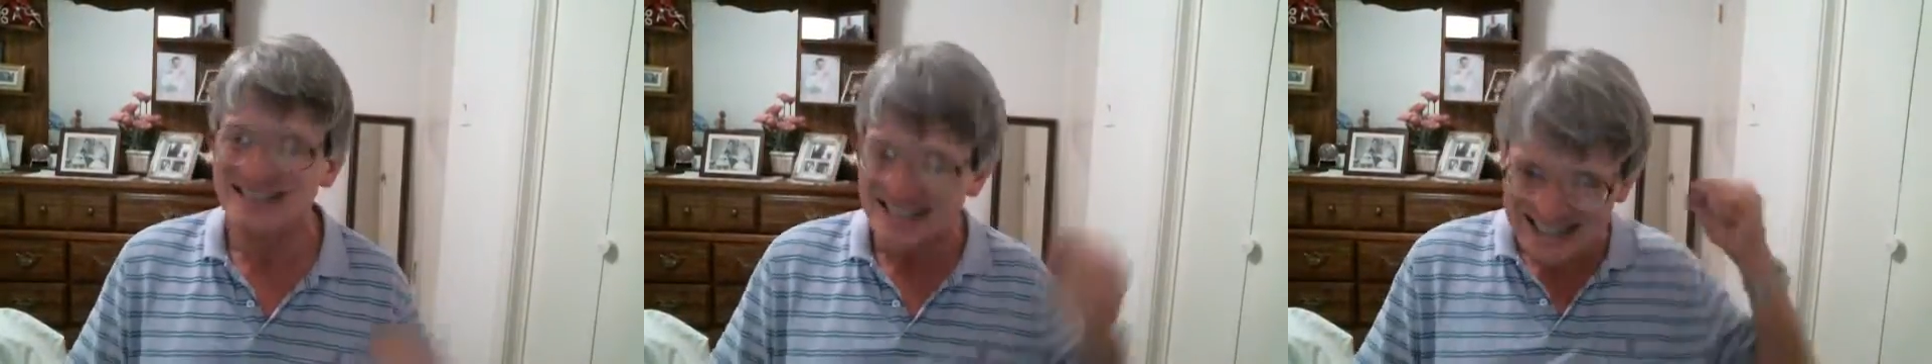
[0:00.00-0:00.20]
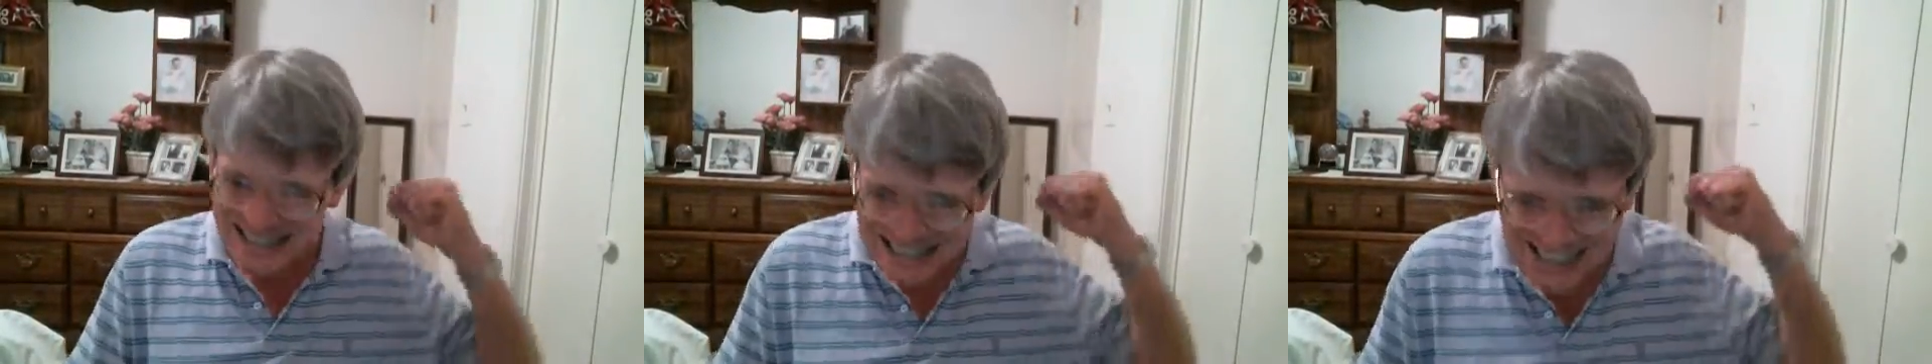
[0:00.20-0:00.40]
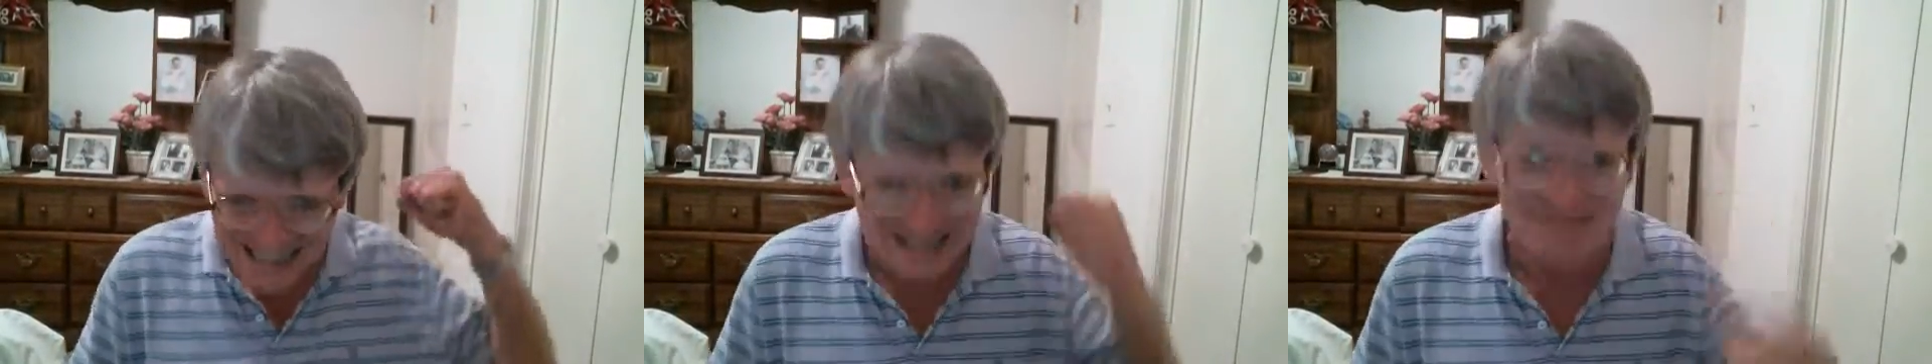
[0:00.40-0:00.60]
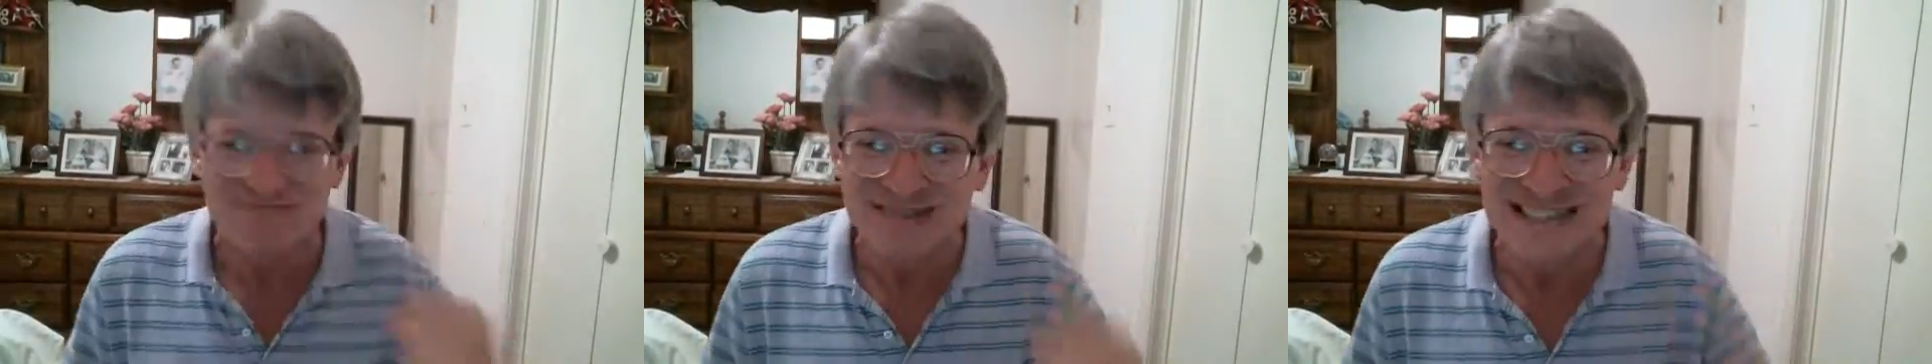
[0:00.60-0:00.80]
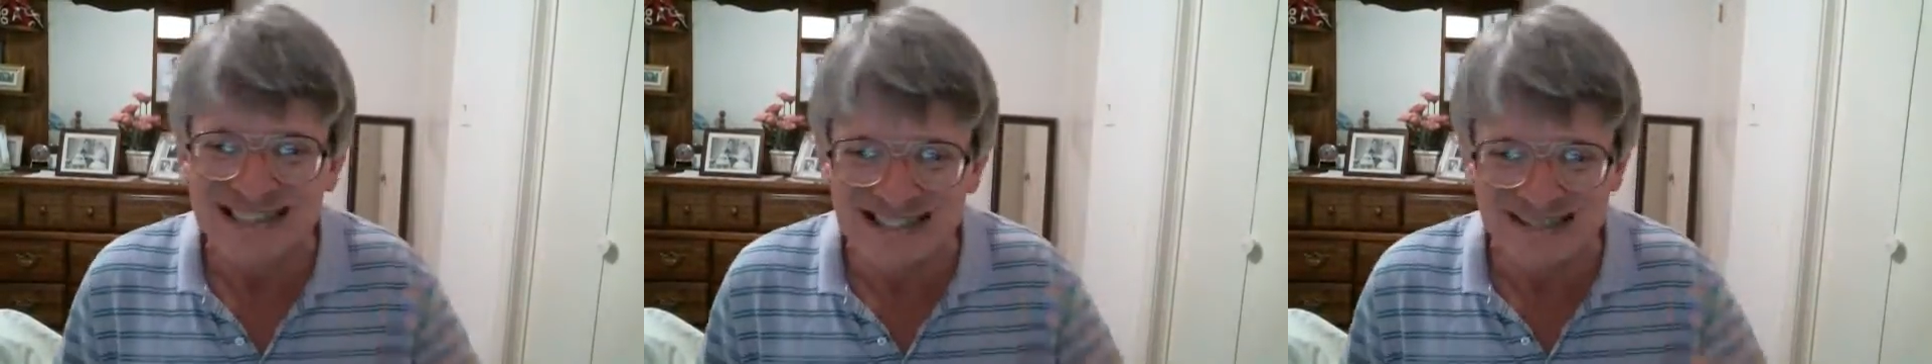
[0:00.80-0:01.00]
Yes, it
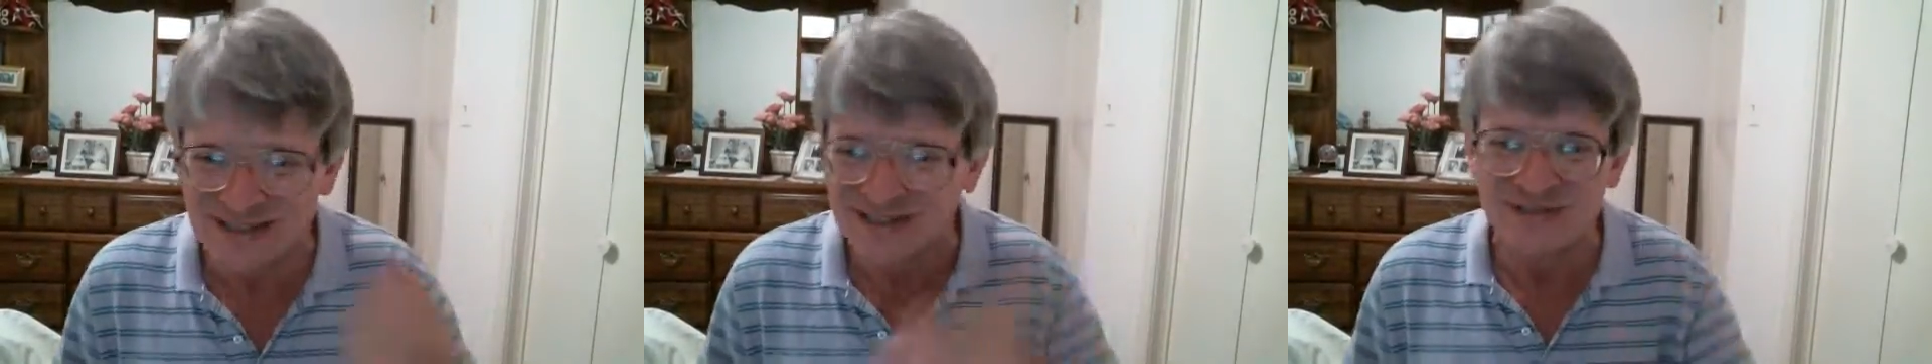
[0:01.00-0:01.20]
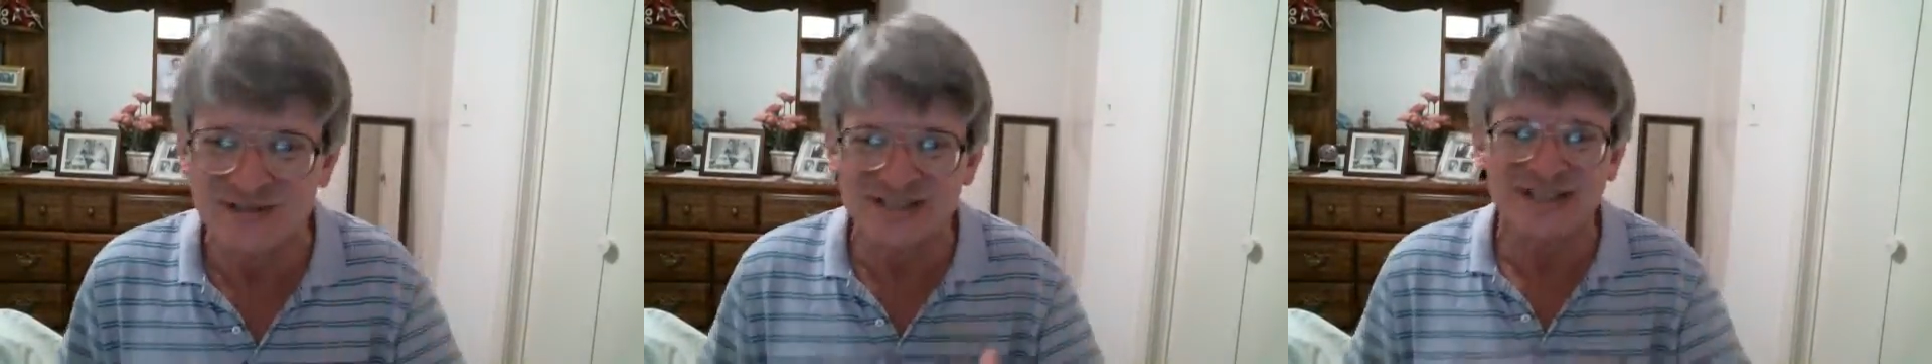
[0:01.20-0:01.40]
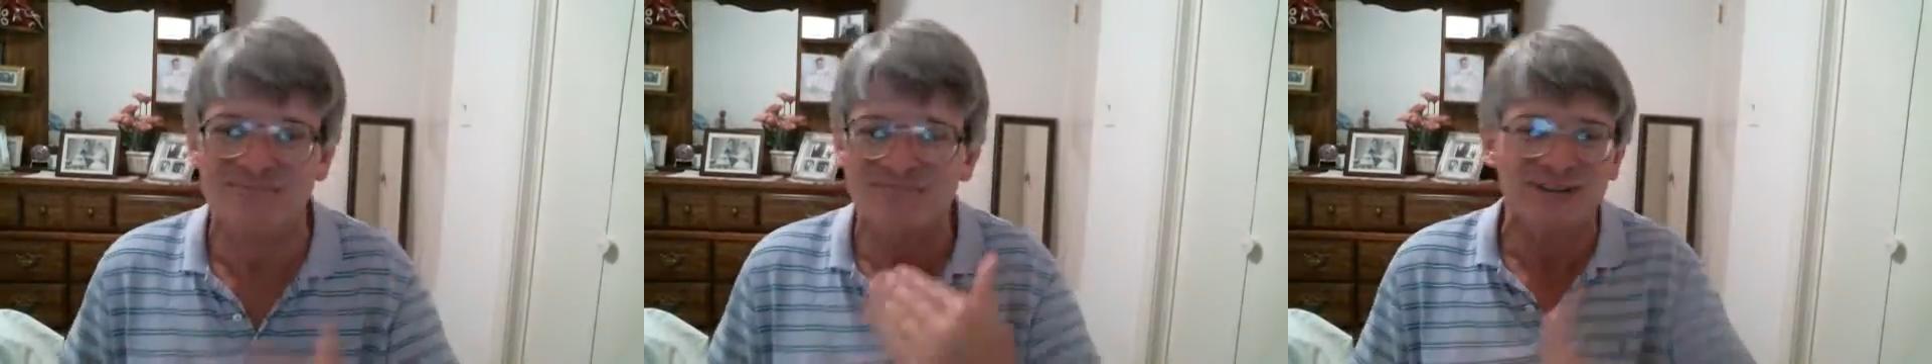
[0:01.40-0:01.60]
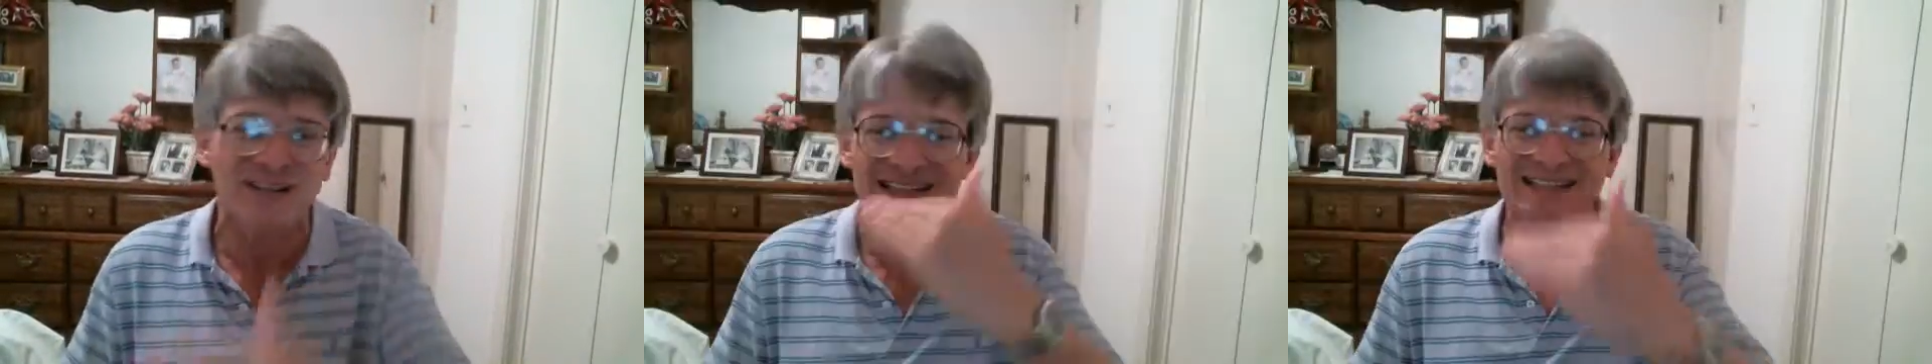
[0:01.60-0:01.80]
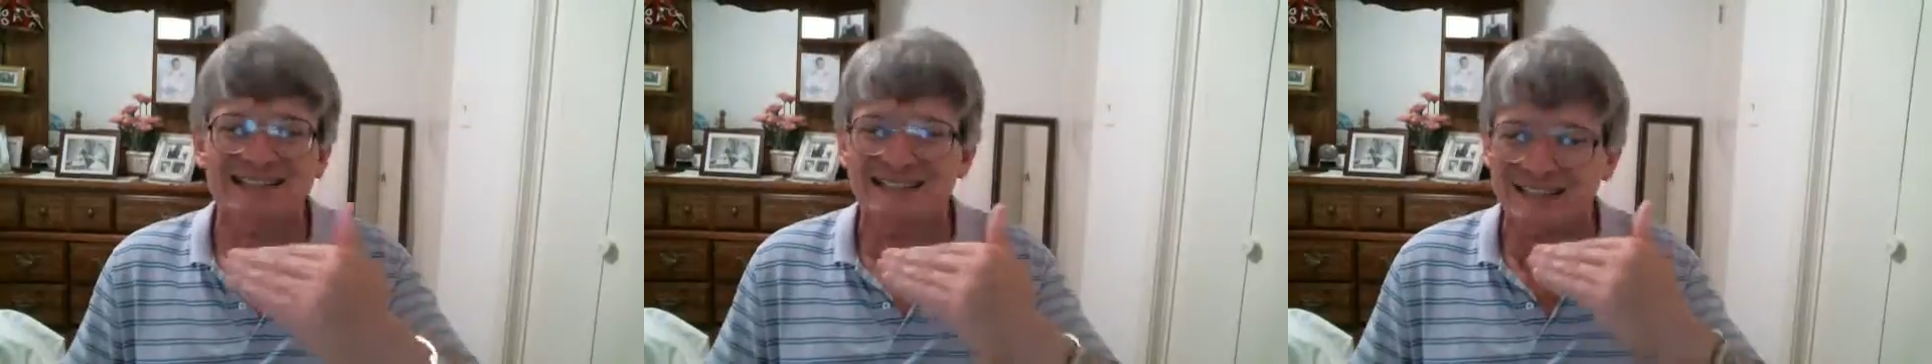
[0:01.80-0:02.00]
makes doing this
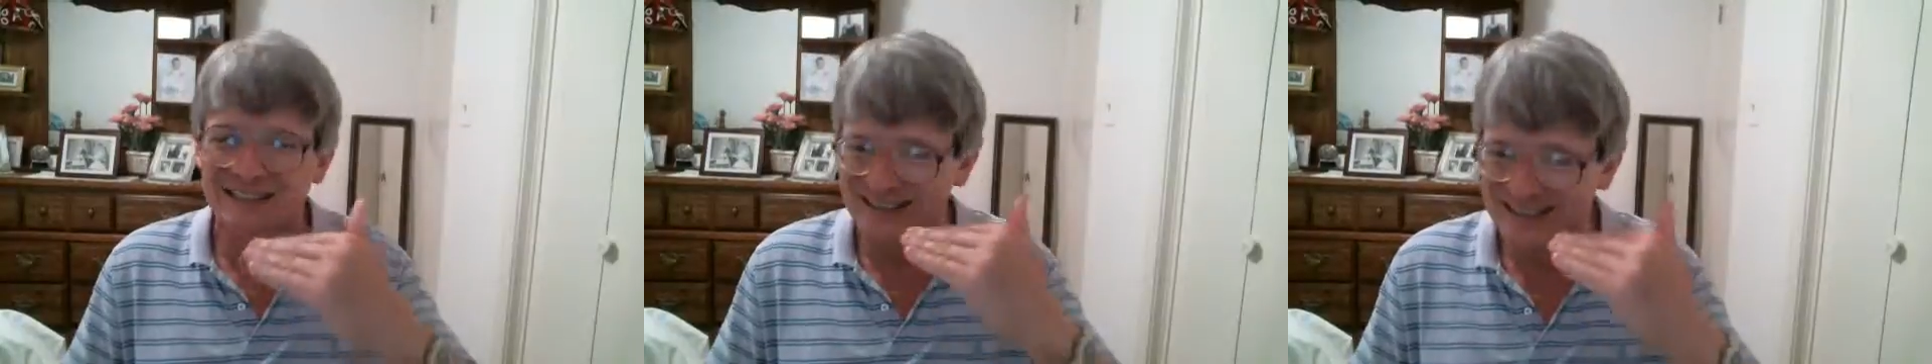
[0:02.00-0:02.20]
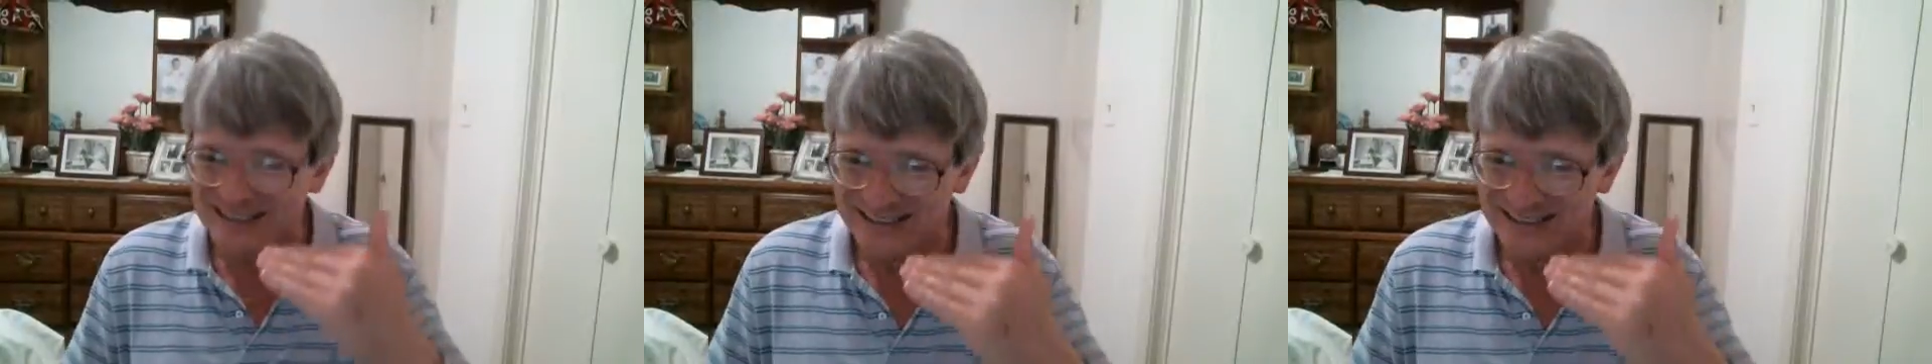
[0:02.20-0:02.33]
Playlist, that's